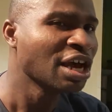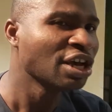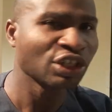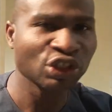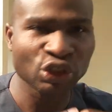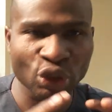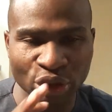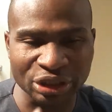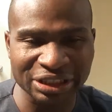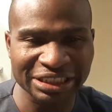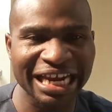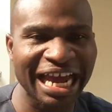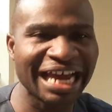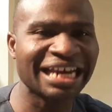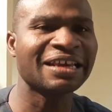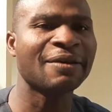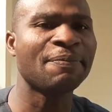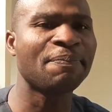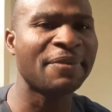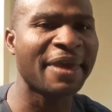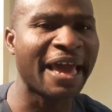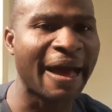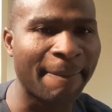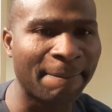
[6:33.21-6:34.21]
So,
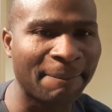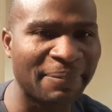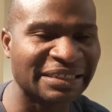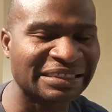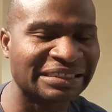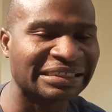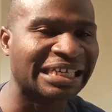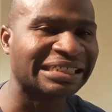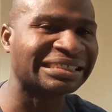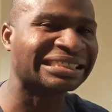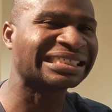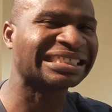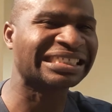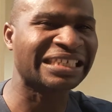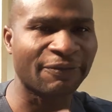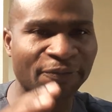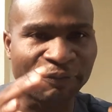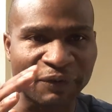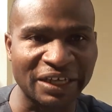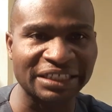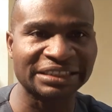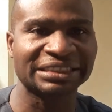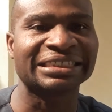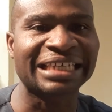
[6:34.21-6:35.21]
teddy bear business is a
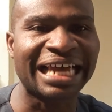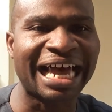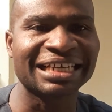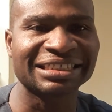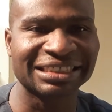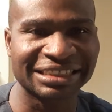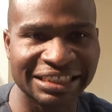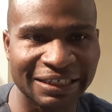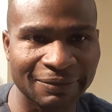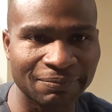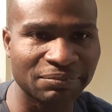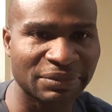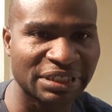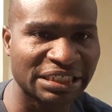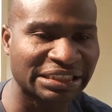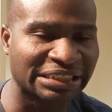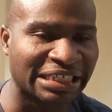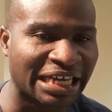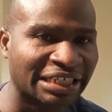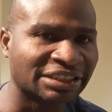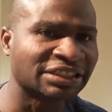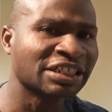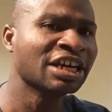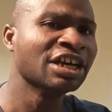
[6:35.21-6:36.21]
fantastic
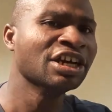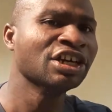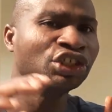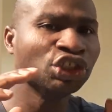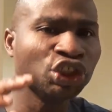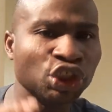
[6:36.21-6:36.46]
business